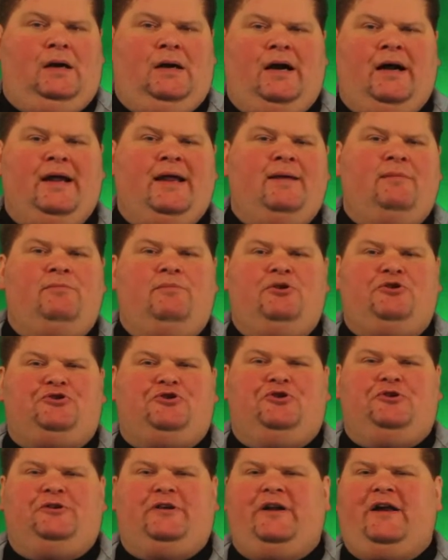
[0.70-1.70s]
I am
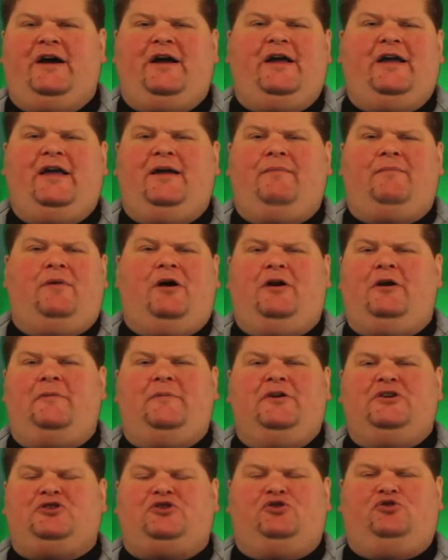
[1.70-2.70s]
Richard, and I am on a
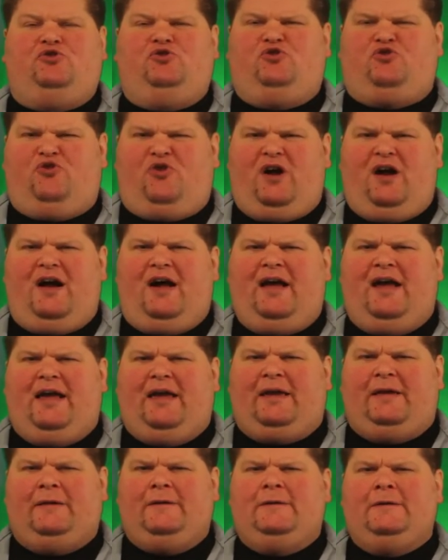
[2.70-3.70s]
mission to
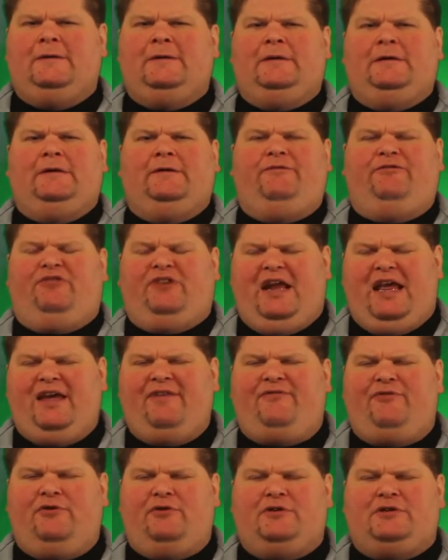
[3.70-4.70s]
try
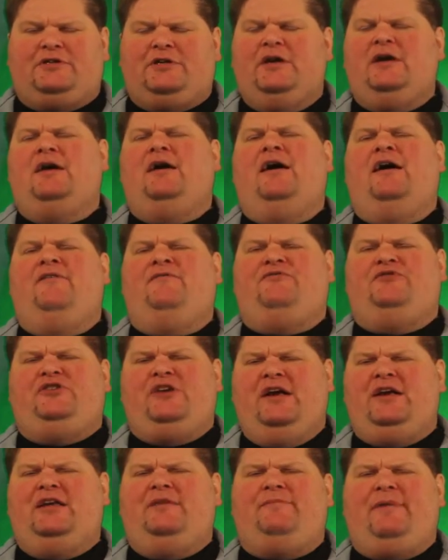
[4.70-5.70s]
flavors of
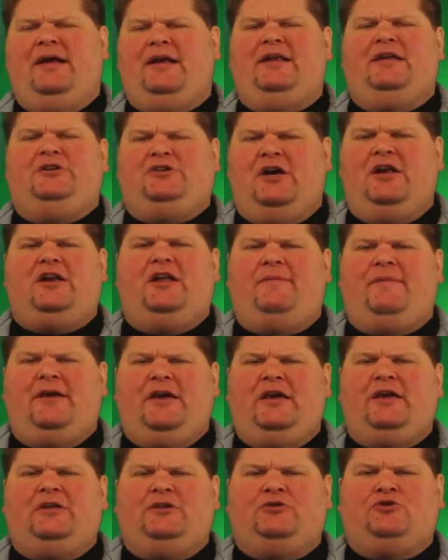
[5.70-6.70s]
Jelly Belly jelly
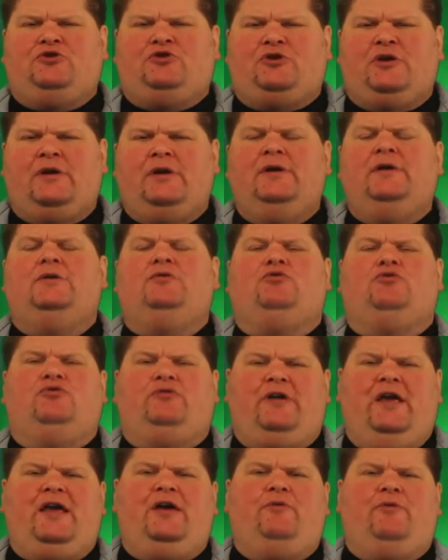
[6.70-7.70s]
beans.
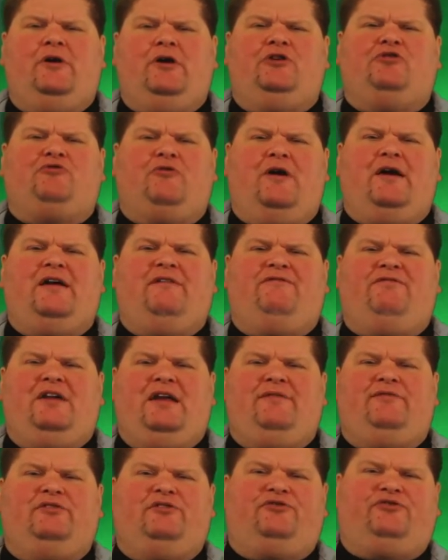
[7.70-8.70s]
Today we are trying
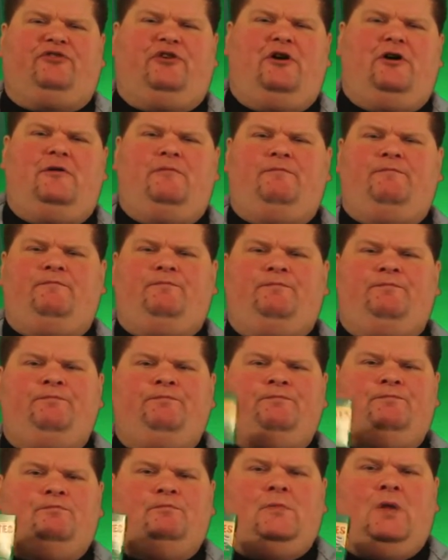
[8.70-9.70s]
flavors from
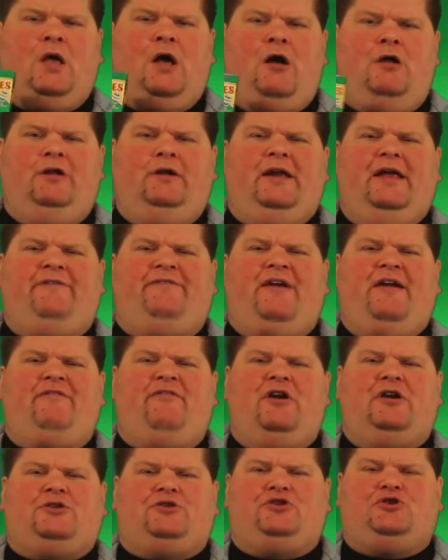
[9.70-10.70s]
holiday
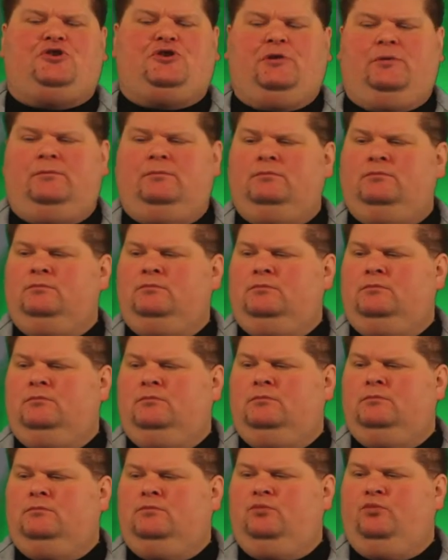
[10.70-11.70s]
favorites.
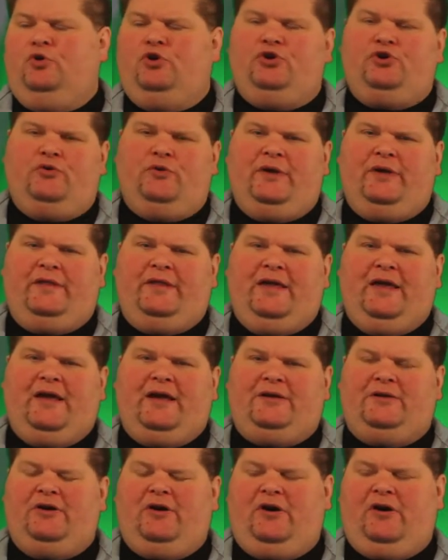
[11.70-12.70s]
We're doing the
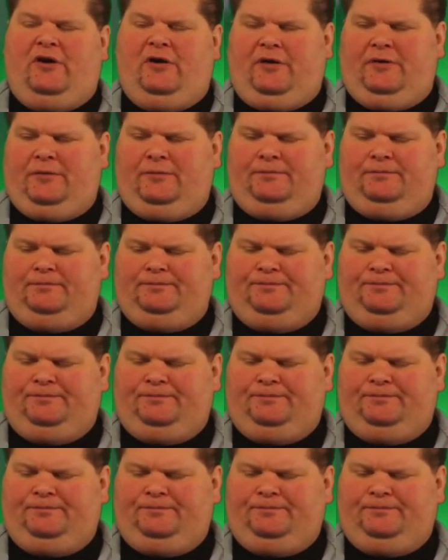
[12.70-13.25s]
eggnog.